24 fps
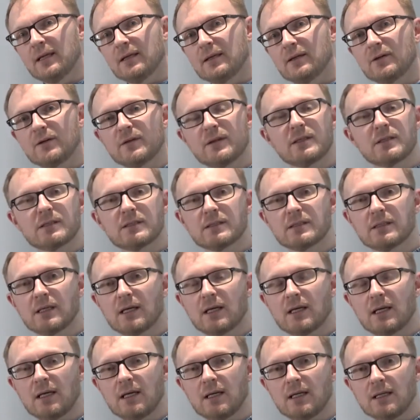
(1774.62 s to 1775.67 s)
This
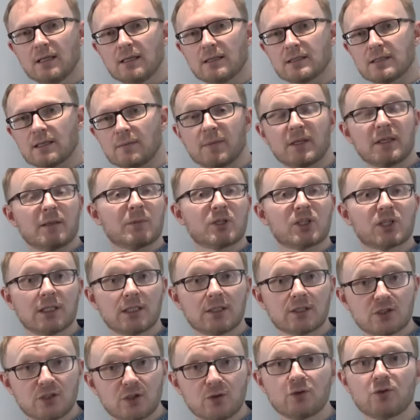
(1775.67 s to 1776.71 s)
is something that
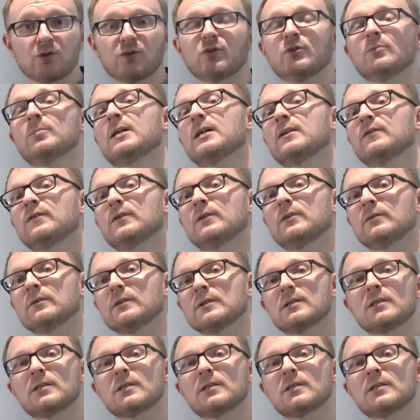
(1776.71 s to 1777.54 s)
machines don't do by default.